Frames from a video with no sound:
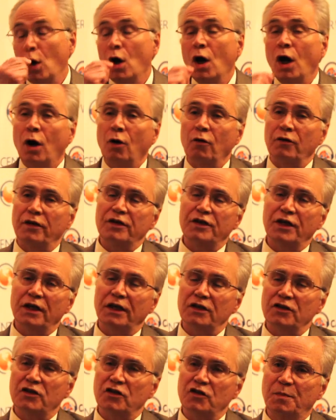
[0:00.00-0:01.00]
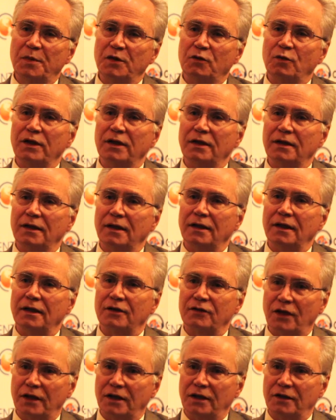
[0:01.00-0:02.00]
Oh, the challenges between
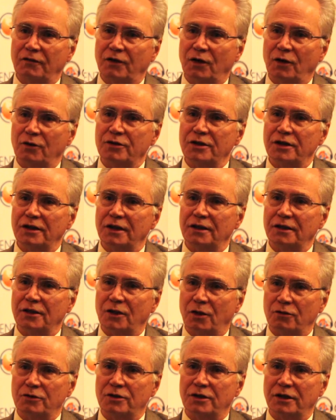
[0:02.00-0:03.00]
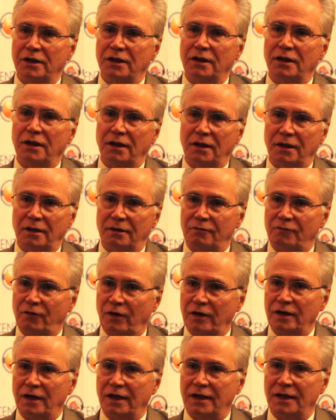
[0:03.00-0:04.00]
executive coaching and coaching
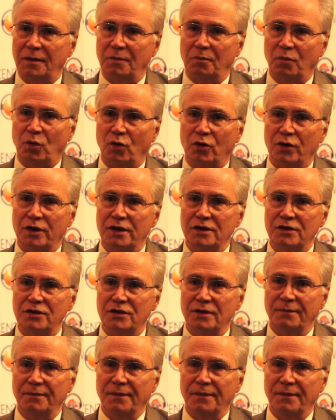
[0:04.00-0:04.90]
frontline employees?